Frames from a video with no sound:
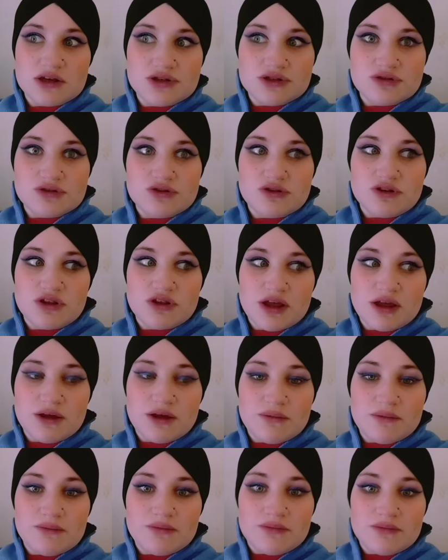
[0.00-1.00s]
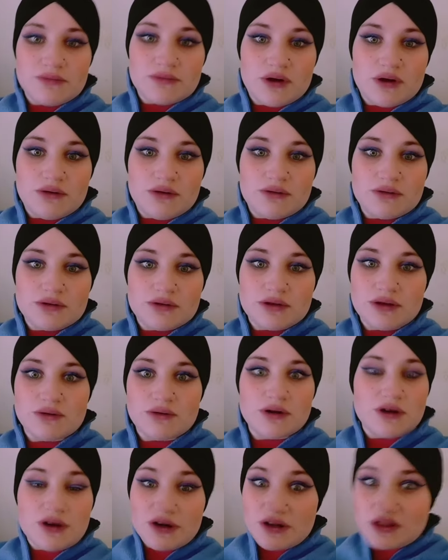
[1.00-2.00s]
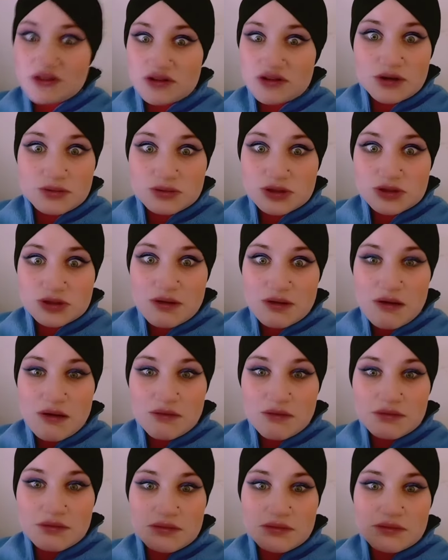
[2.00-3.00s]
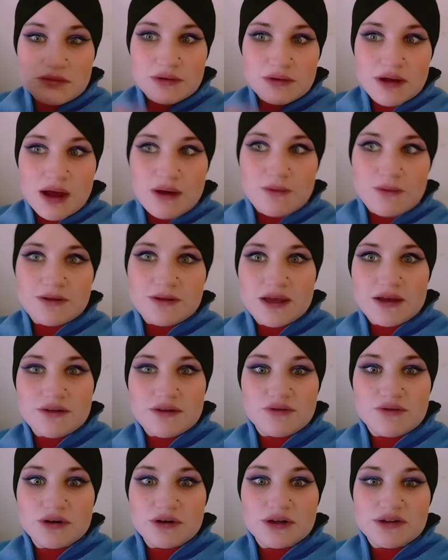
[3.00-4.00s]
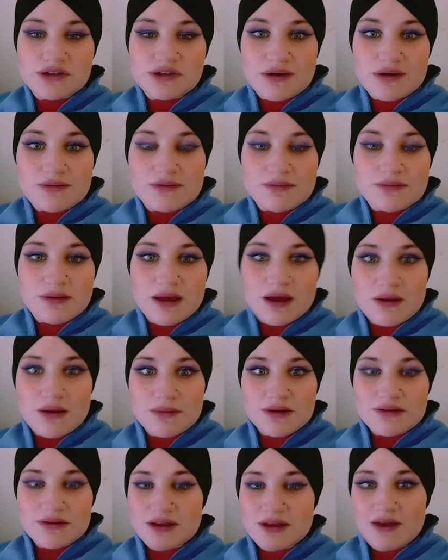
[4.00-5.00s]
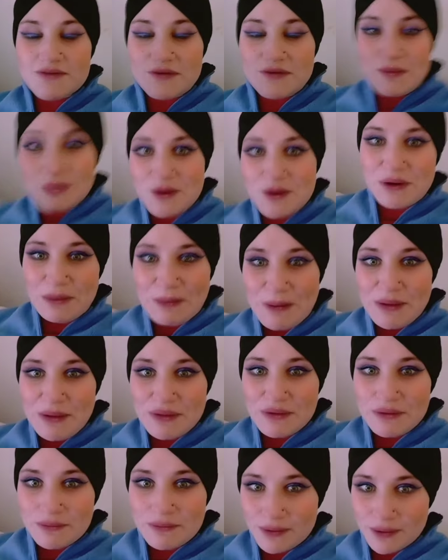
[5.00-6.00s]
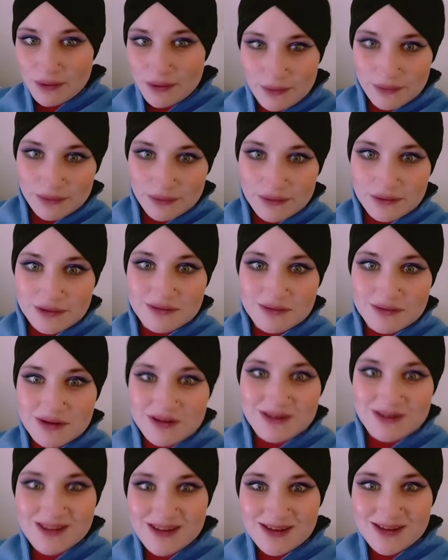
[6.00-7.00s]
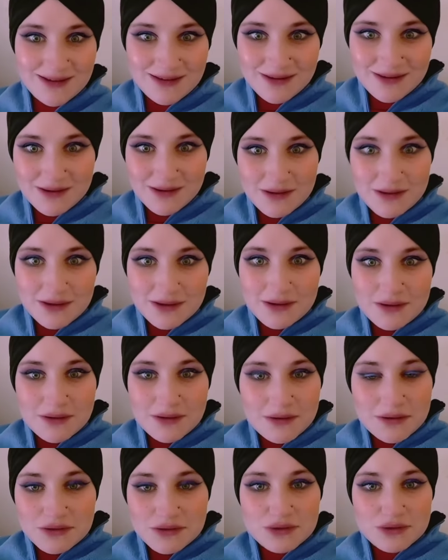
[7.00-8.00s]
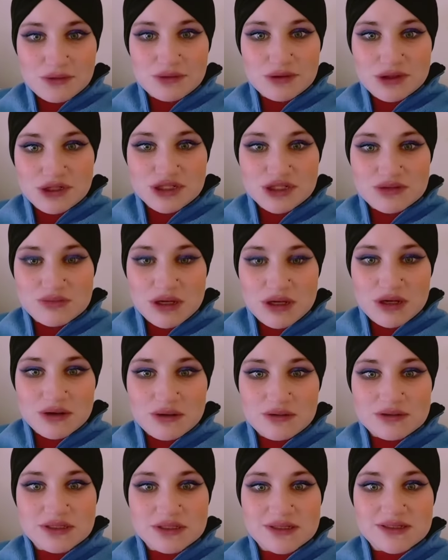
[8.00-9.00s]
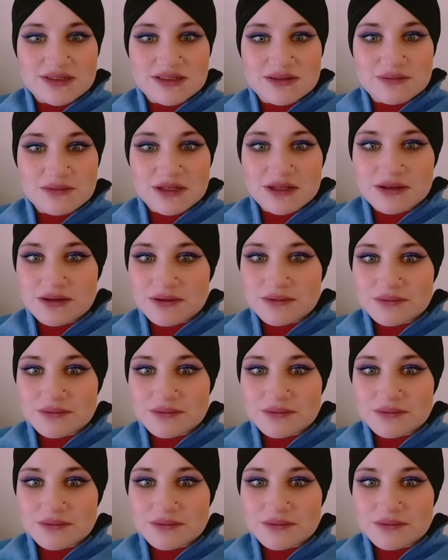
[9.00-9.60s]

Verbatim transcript: She was like, Well, they would have already scoped you out. How would they have already scoped me out? Because I haven't been around the world to be seen. So it just made no sense to me.